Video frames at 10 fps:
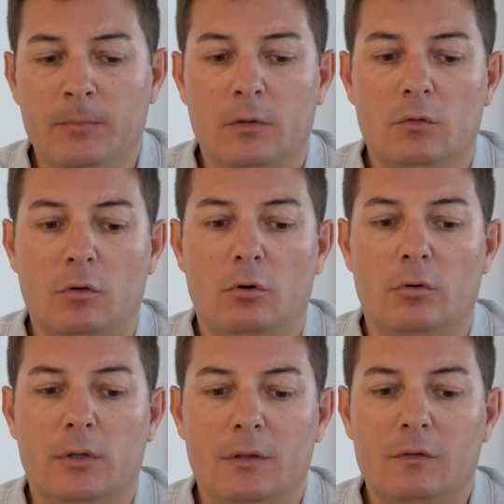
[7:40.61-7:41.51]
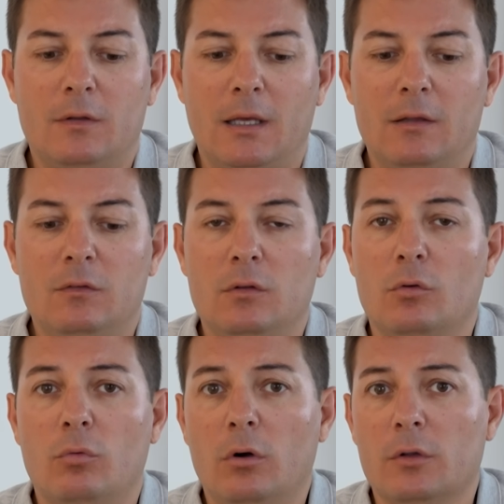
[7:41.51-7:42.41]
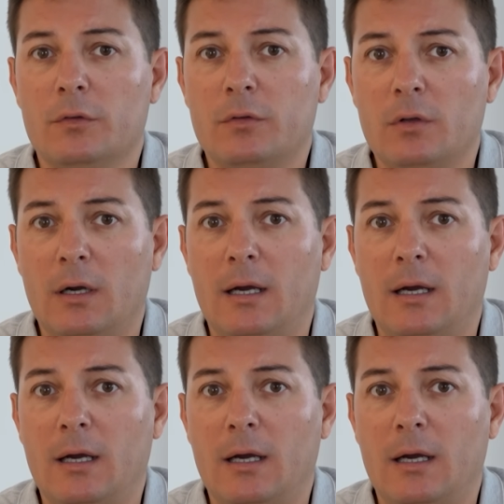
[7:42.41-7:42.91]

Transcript: So in this case, you want